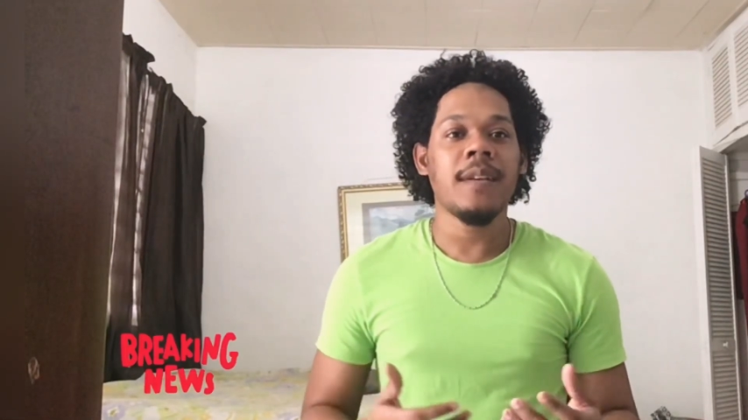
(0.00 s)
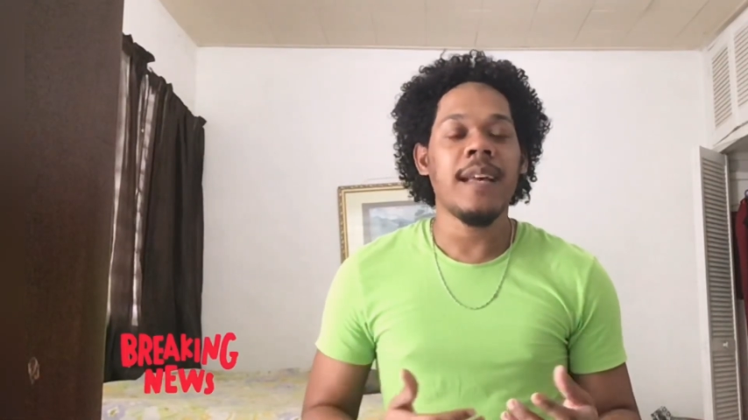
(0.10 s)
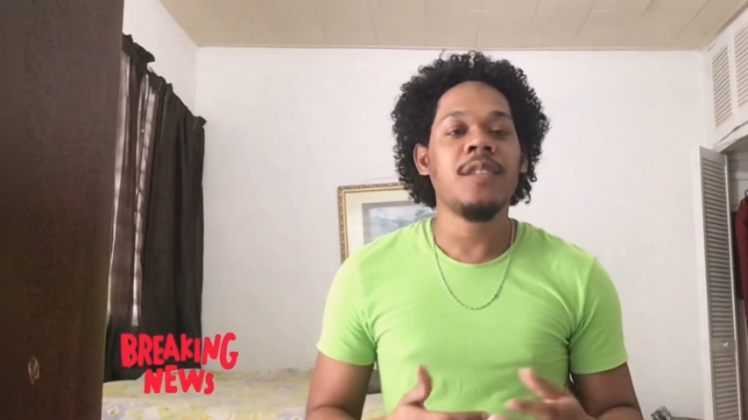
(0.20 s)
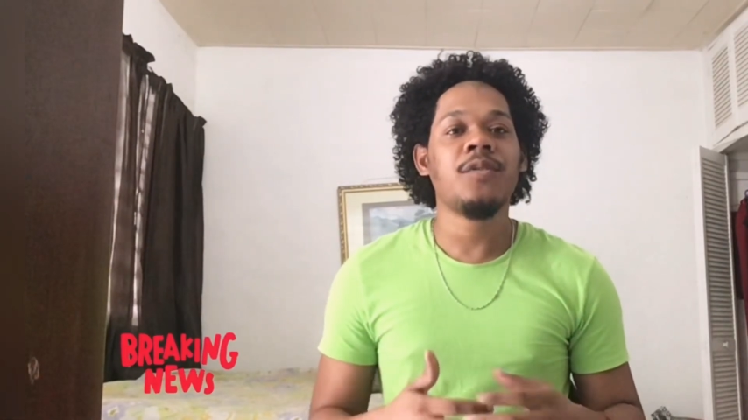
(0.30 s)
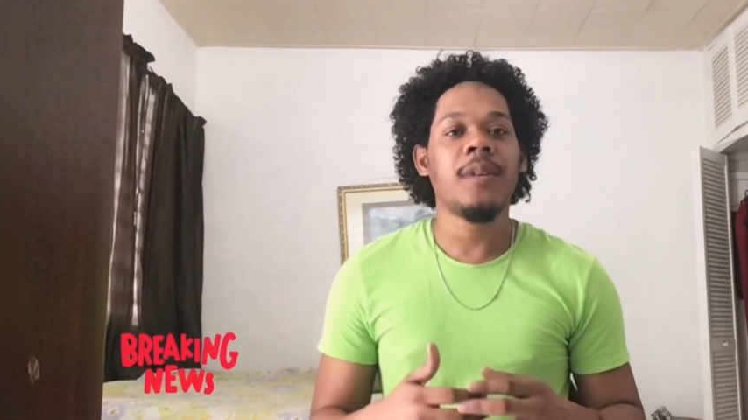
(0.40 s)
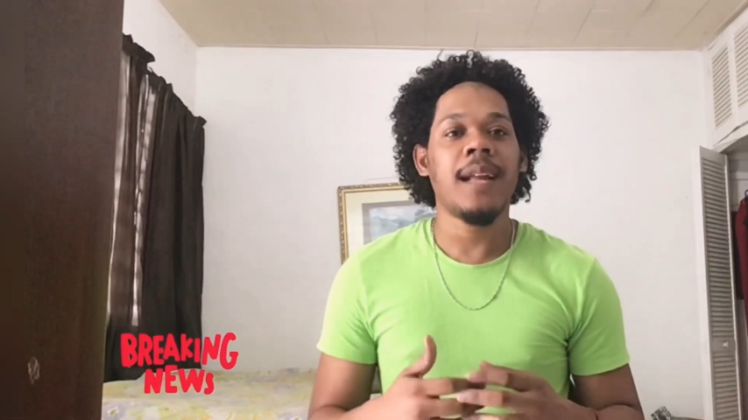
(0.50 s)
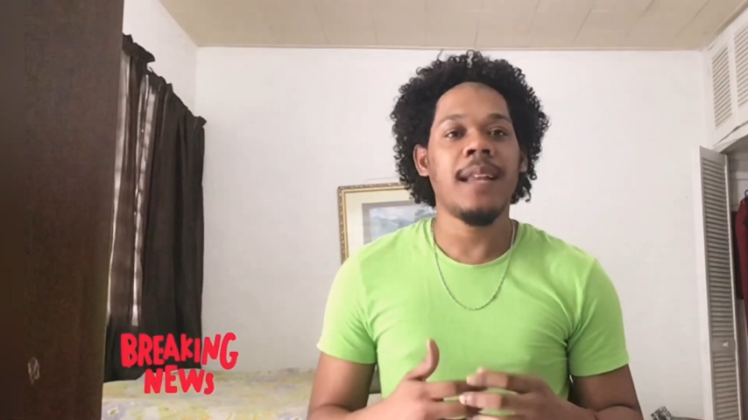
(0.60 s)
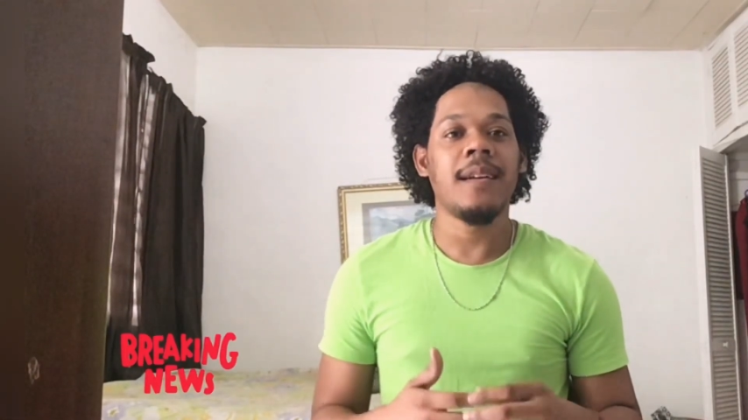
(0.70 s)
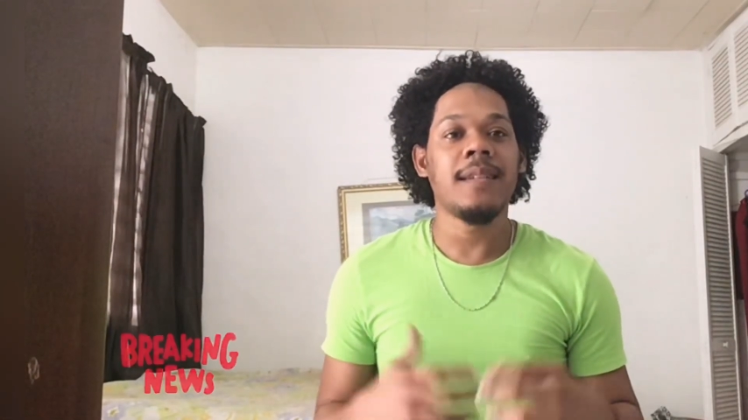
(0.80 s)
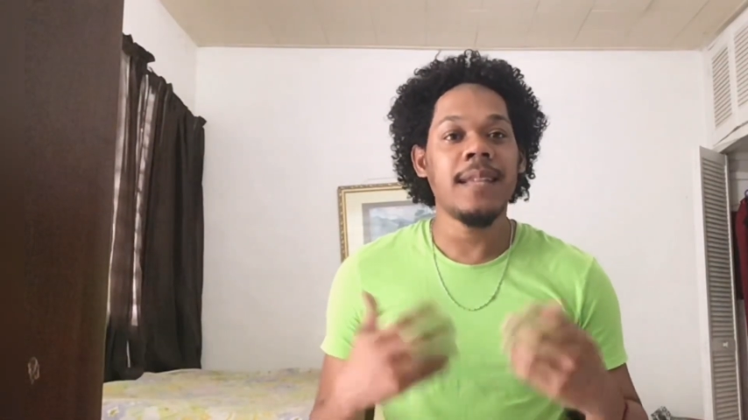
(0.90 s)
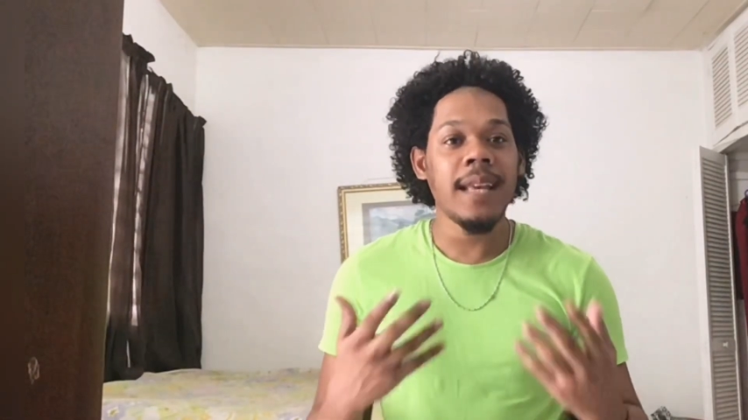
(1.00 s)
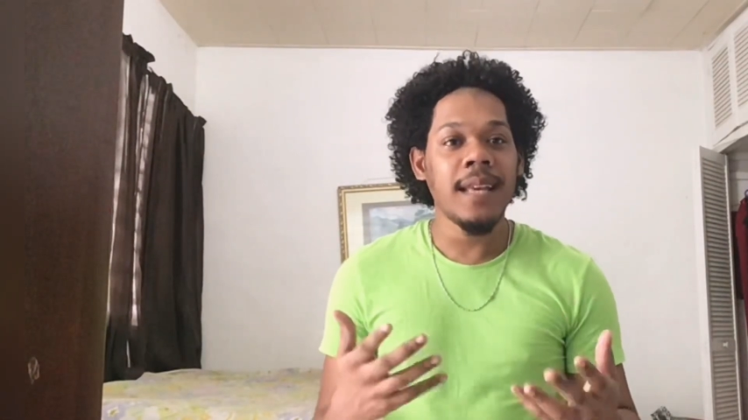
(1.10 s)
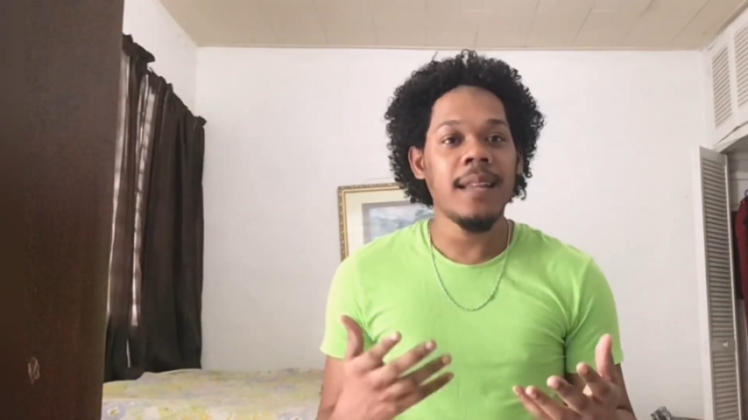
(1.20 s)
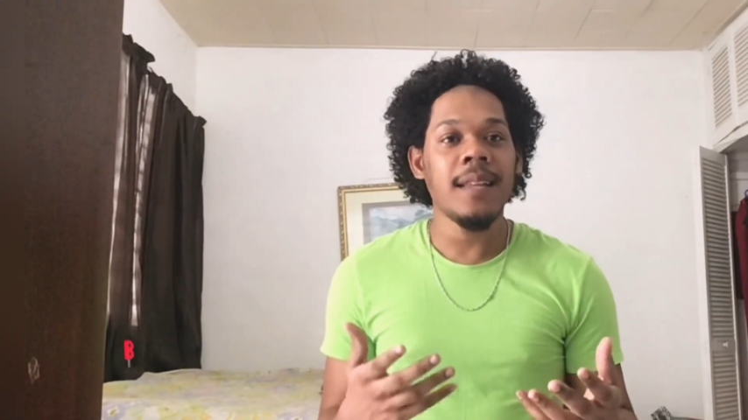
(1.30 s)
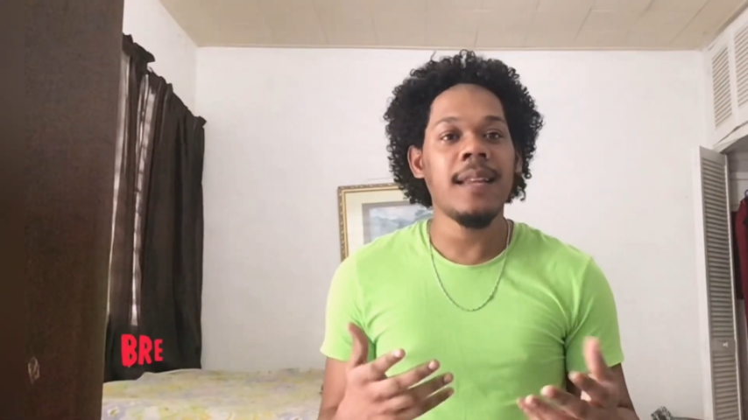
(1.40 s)
ensure that they're
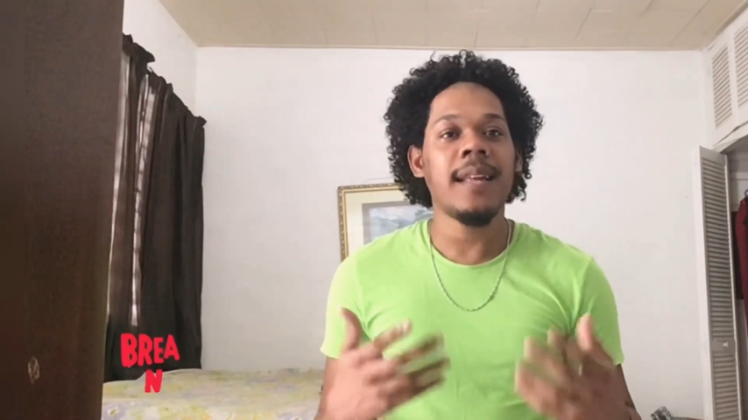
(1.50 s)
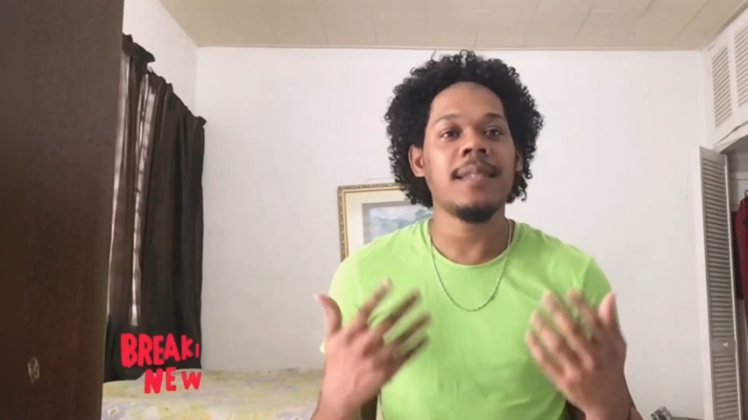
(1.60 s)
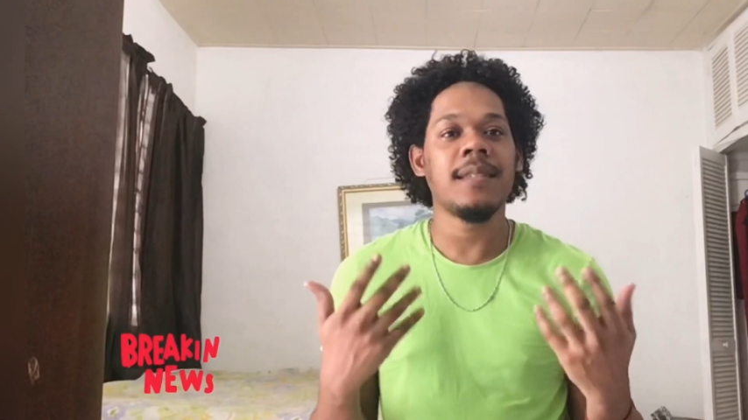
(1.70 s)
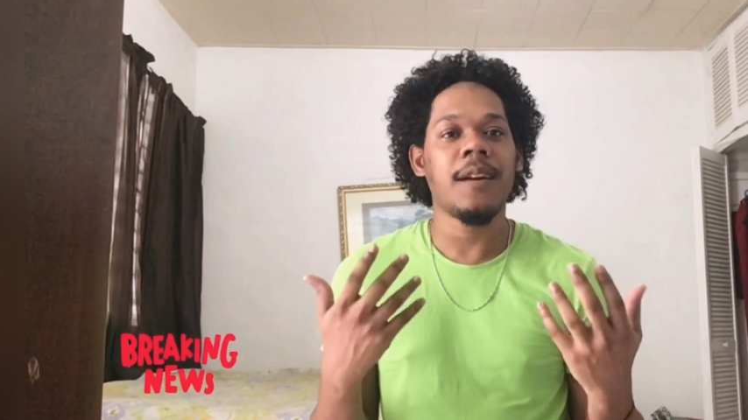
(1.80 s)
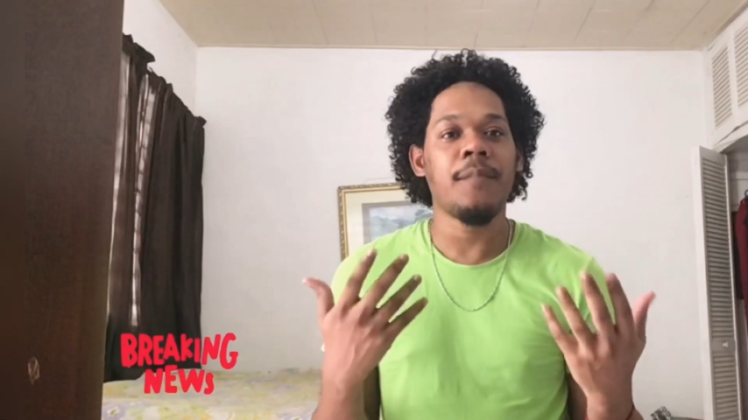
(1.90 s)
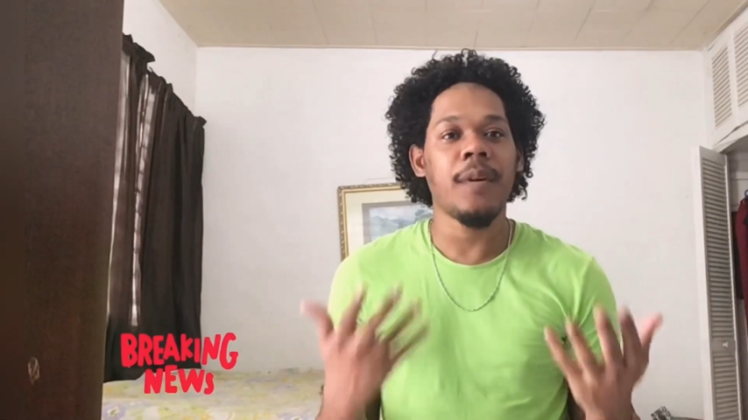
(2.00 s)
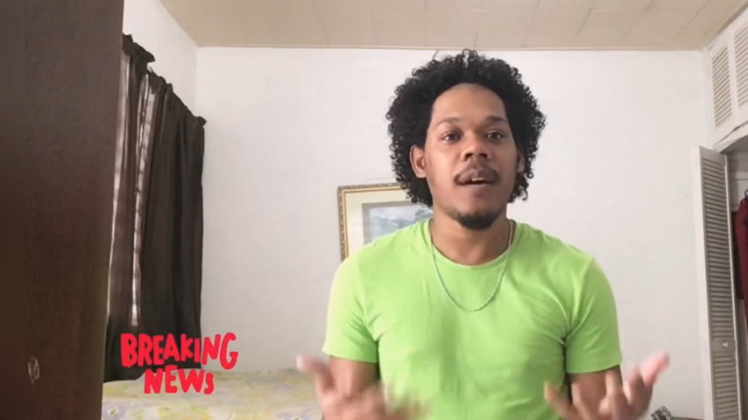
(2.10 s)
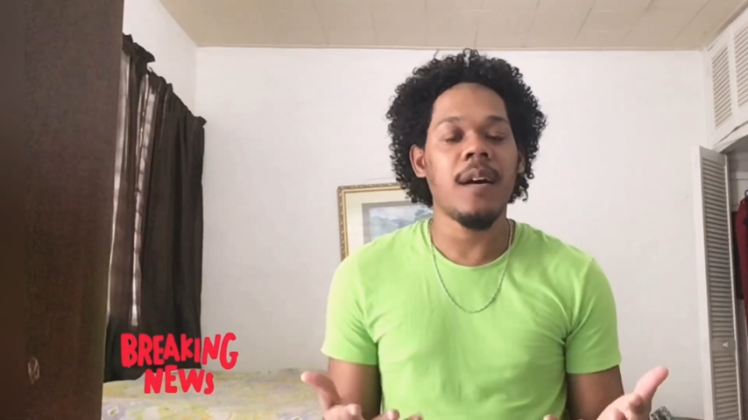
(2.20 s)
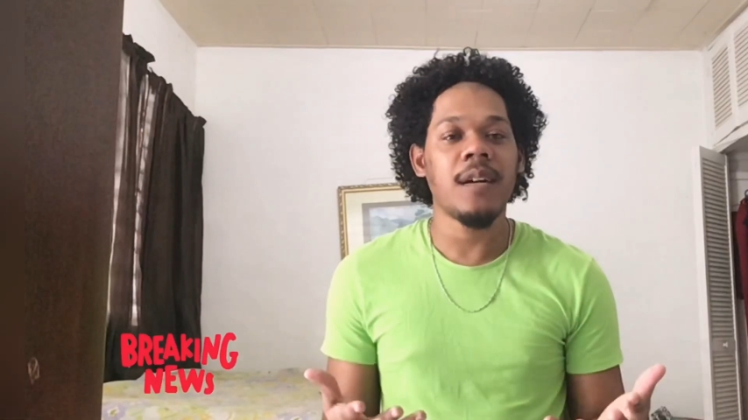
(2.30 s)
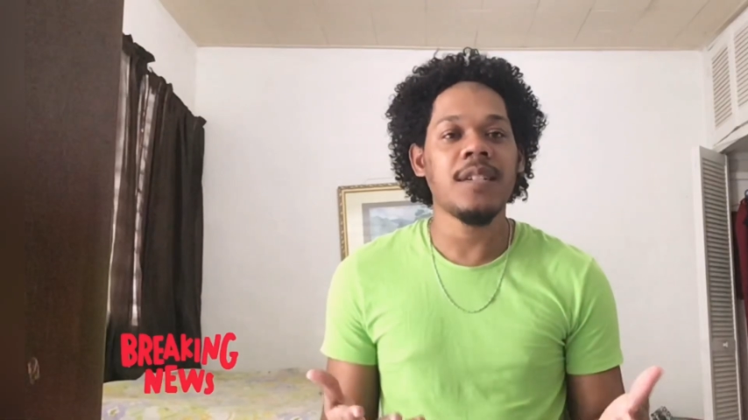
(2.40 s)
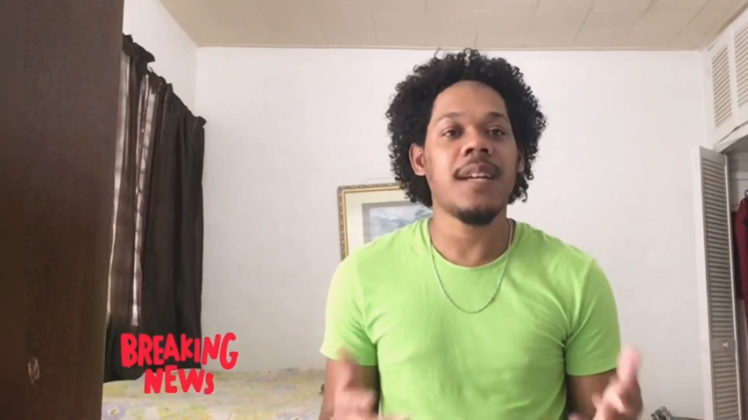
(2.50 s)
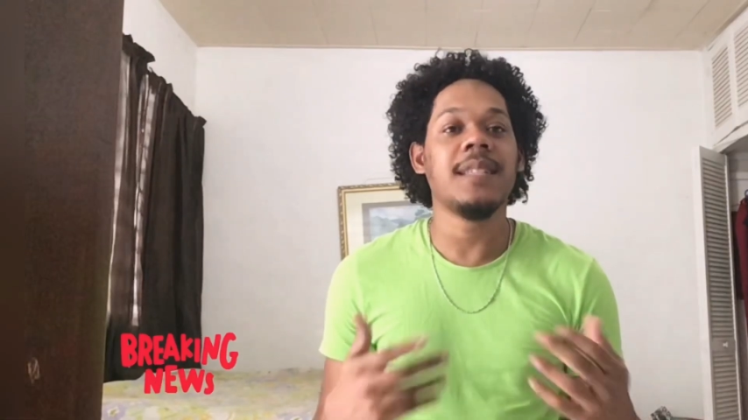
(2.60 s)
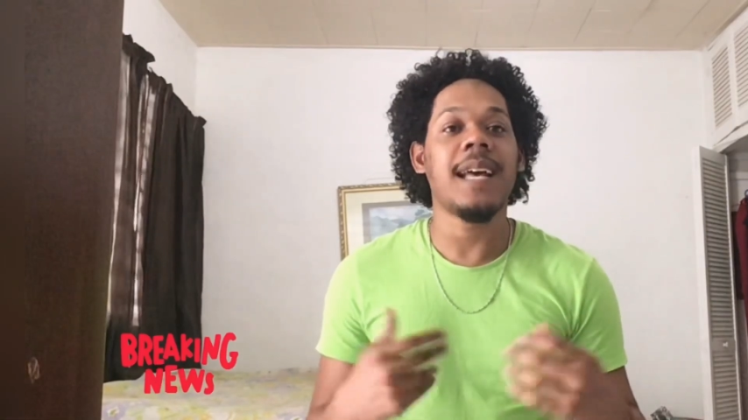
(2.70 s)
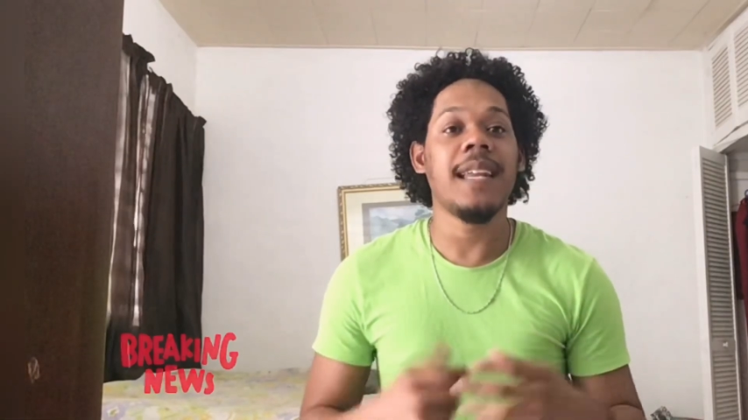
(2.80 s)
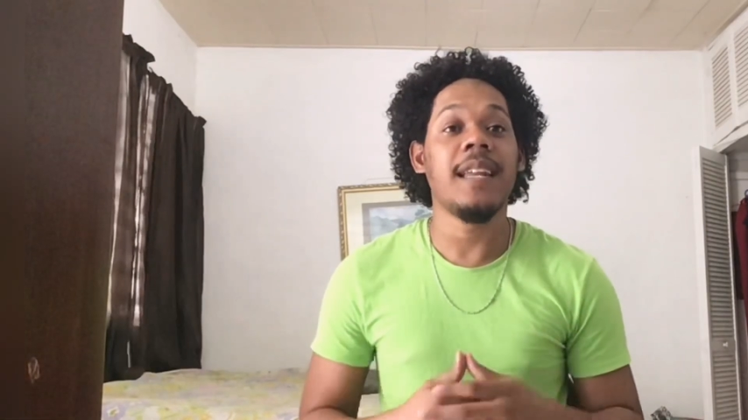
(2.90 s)
taking the necessary precautions
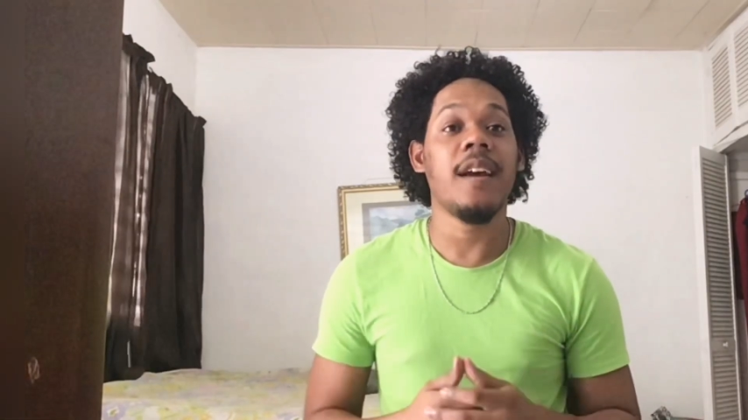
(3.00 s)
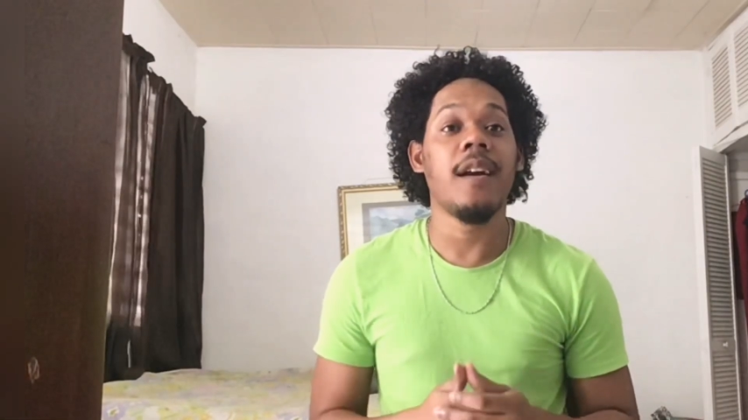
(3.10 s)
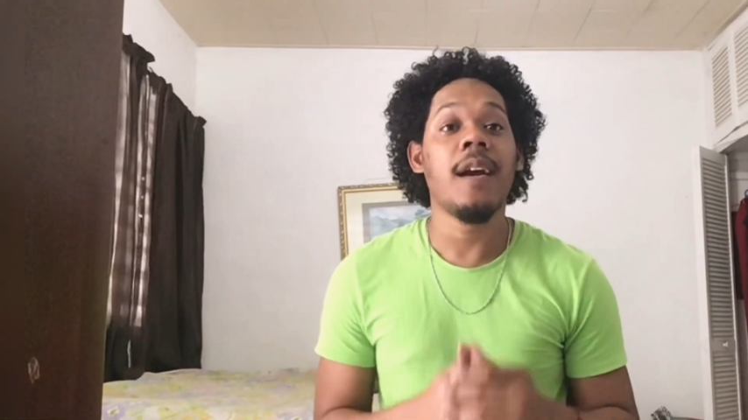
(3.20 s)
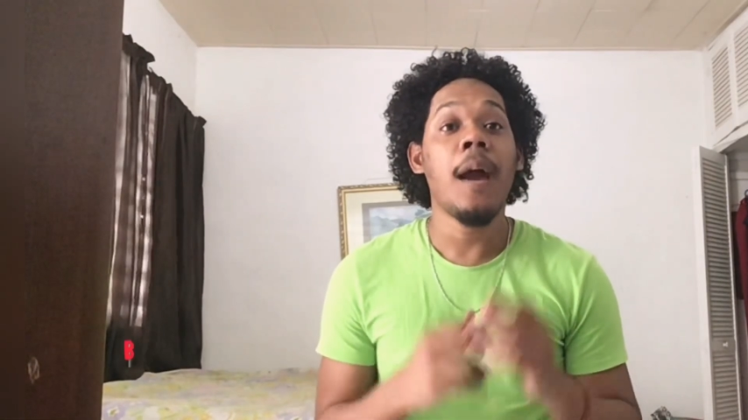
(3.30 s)
and they're